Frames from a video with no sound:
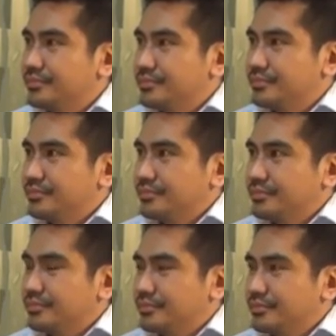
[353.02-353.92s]

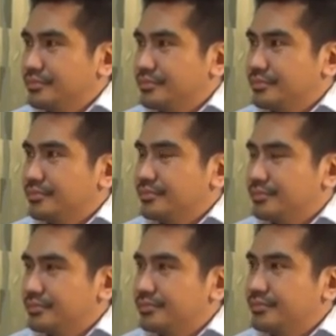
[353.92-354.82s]

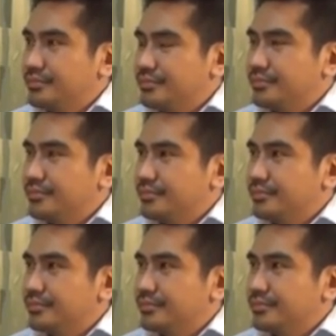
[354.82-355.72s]

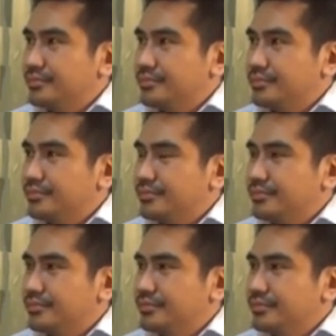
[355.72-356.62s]

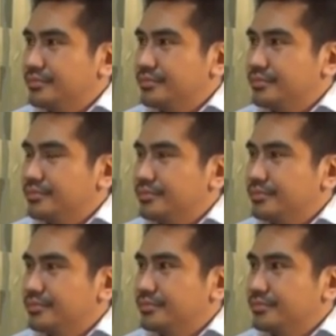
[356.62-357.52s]

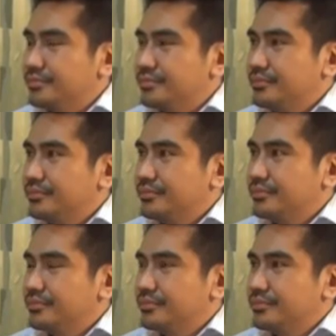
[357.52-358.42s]

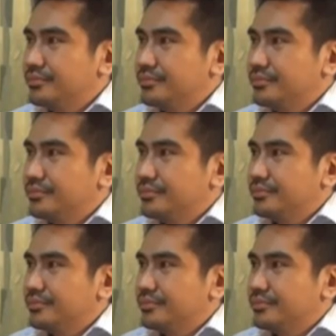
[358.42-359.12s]
(silent)